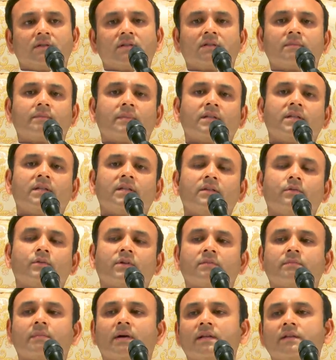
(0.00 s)
Little money, you
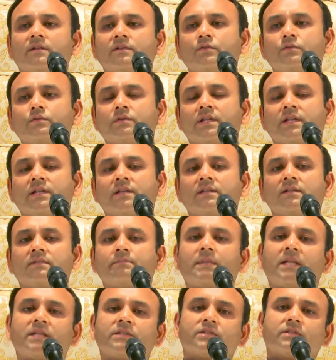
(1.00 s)
can buy a new
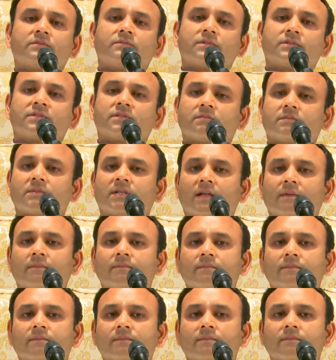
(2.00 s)
thing, pleasure for some time.
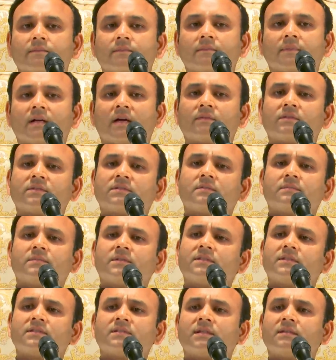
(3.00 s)
After some
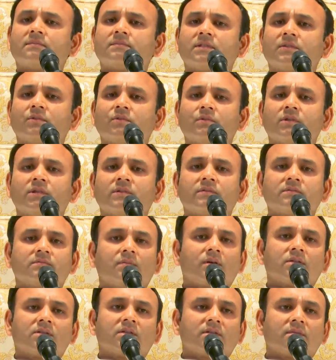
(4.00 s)
time, the same thing you don't even
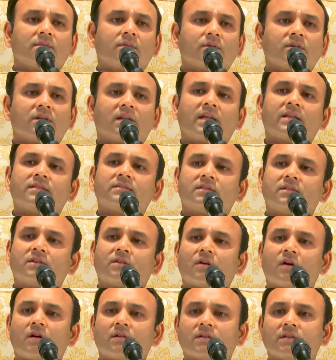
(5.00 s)
bother about. It lies in
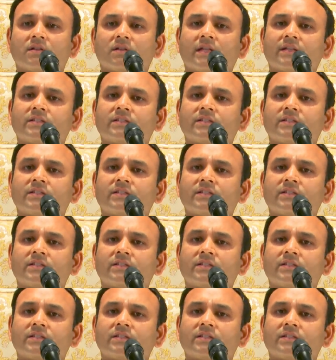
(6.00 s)
a corner.